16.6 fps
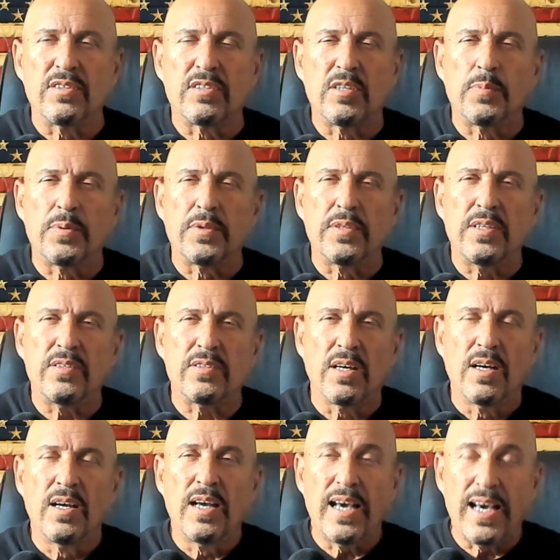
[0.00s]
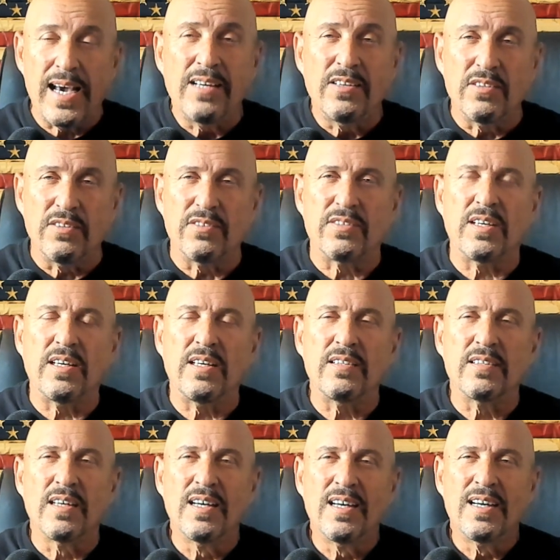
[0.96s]
police agencies,
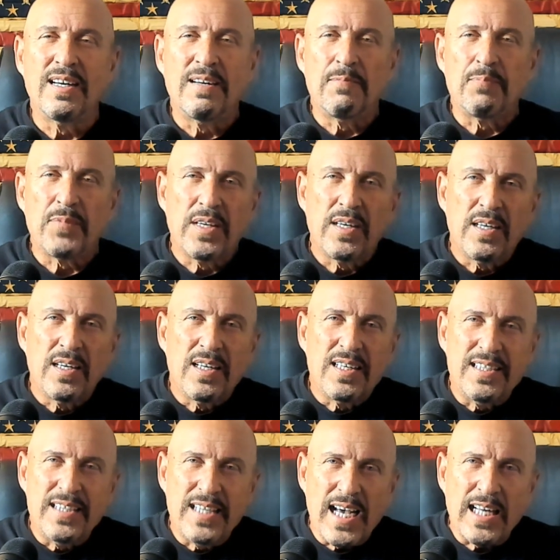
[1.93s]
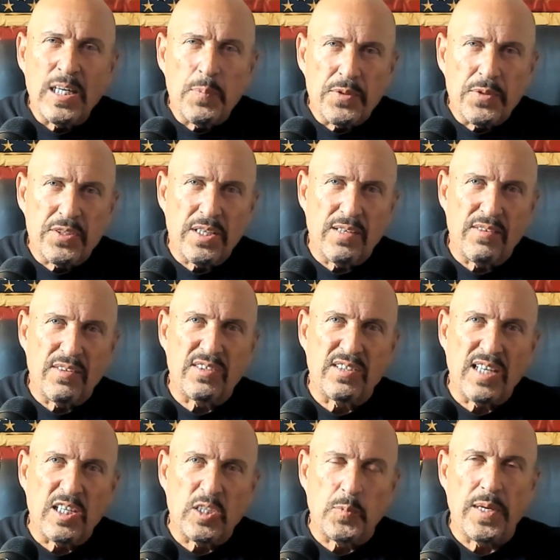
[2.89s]
90% of the
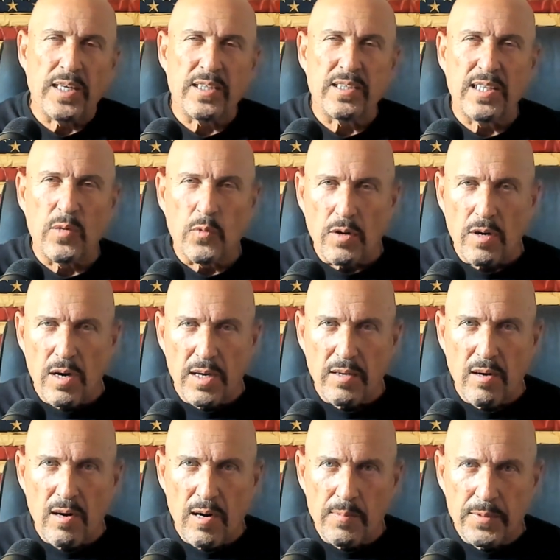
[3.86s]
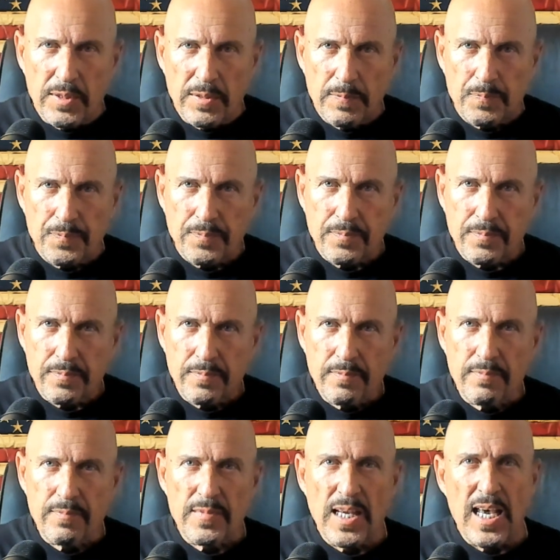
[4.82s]
suspects that were unarmed
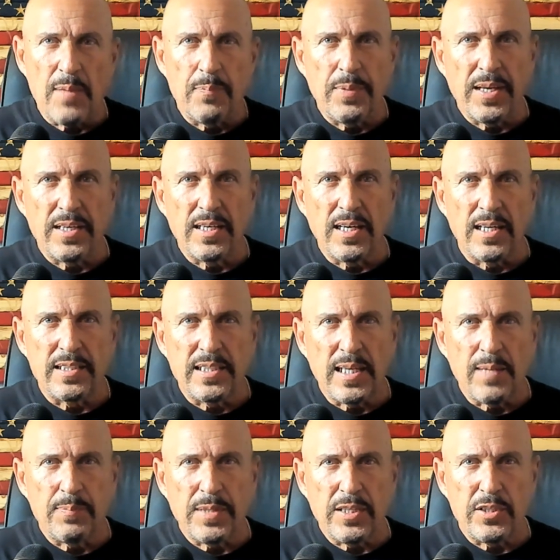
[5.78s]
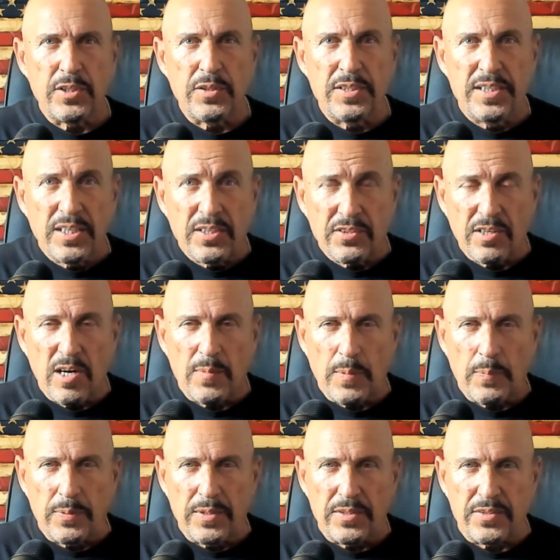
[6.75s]
had been attempting to disarm a
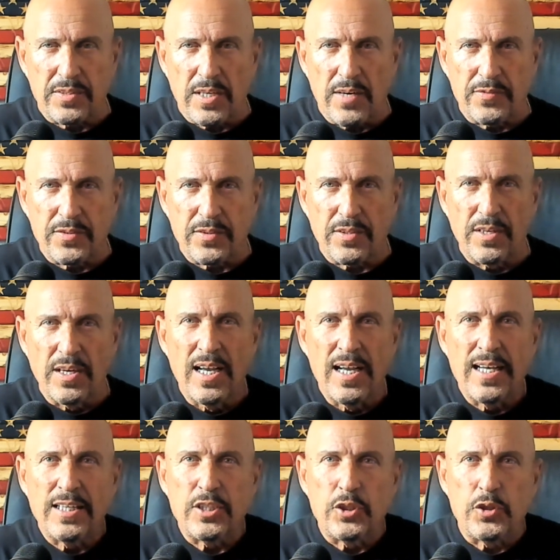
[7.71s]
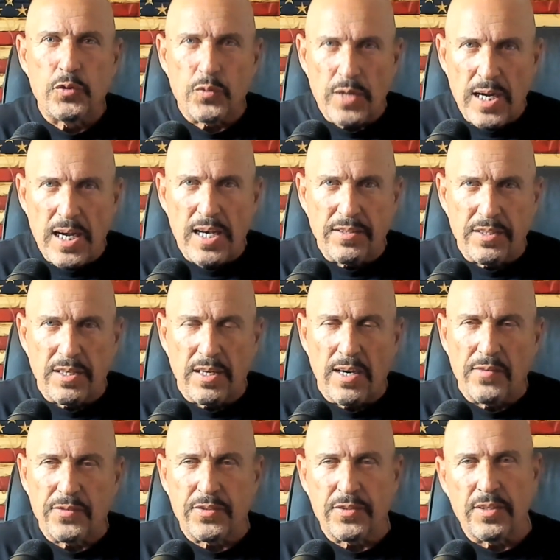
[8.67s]
police officer, drown an
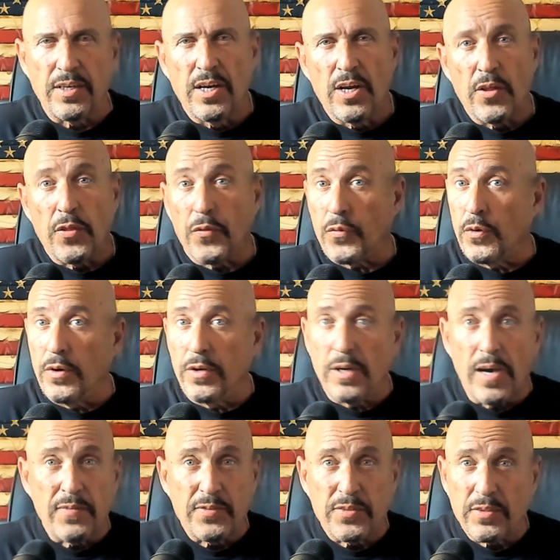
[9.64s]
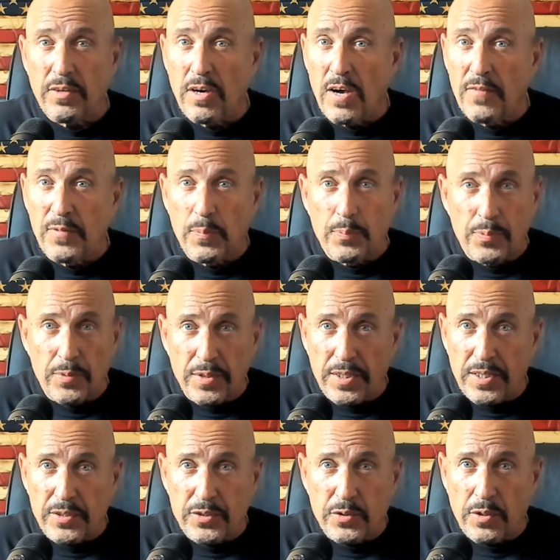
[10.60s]
officer, throw an officer off a
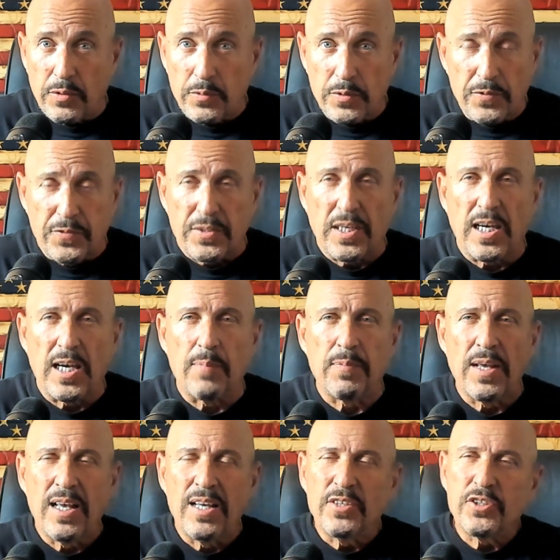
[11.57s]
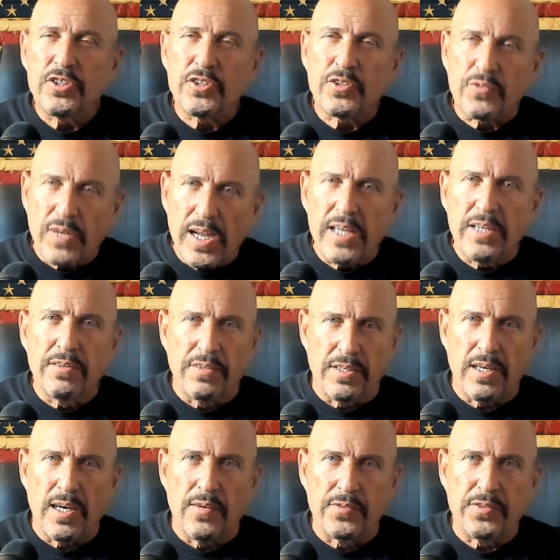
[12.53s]
bridge or a rooftop, strangle an
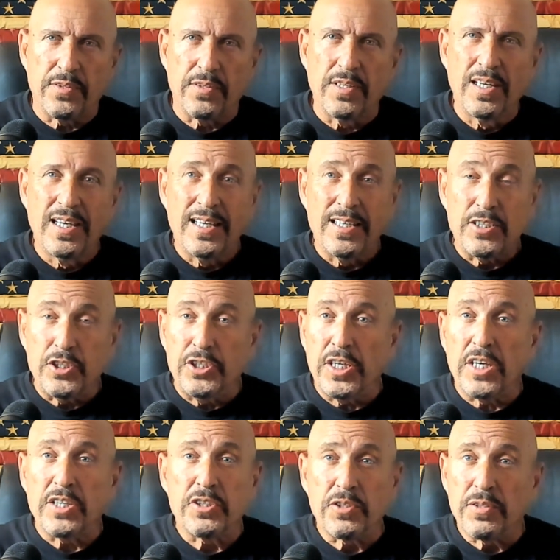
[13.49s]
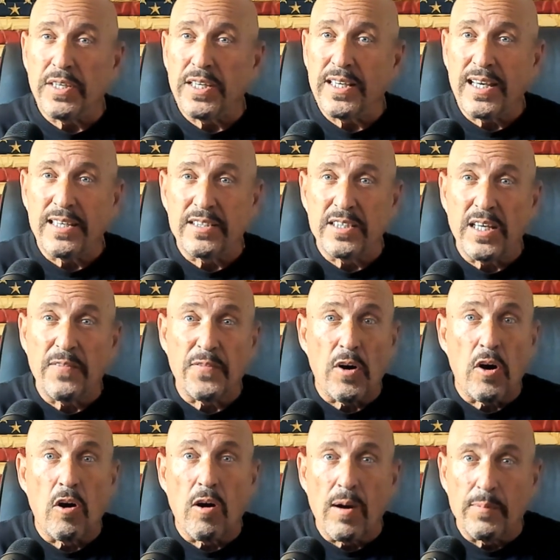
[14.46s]
officer, gesturing as if
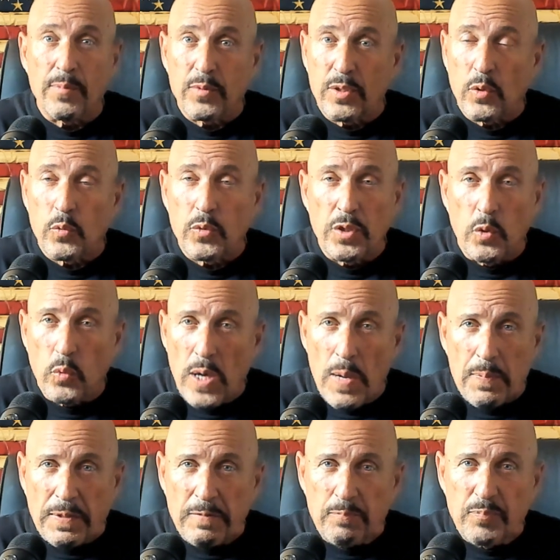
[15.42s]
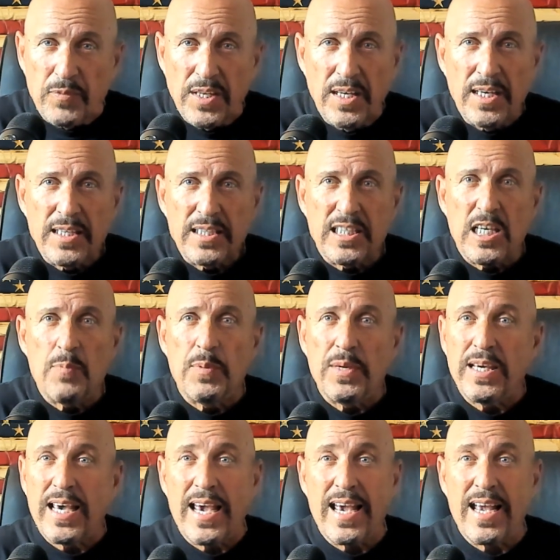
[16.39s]
armed with a real weapon, keeping
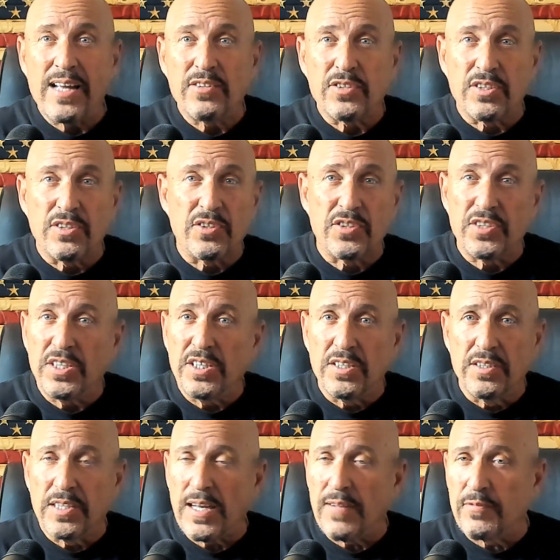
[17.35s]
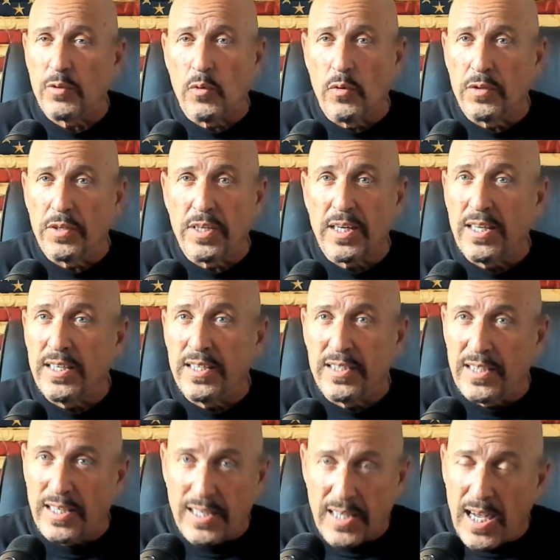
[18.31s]
hands concealed after ordered
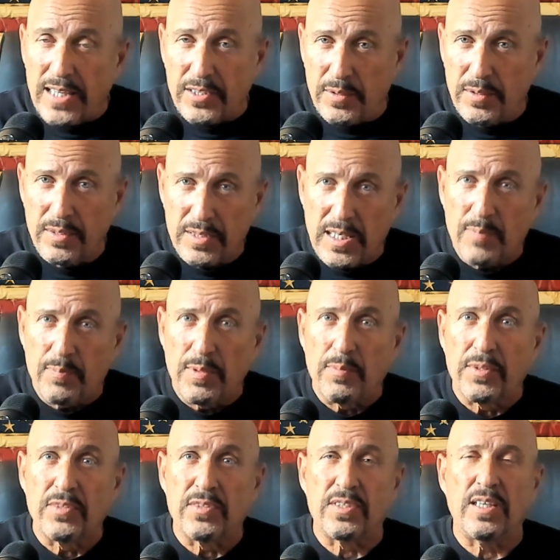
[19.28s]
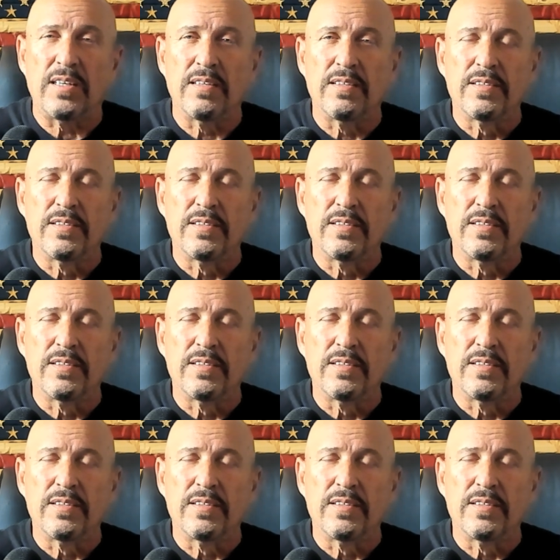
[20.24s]
to not keep them concealed,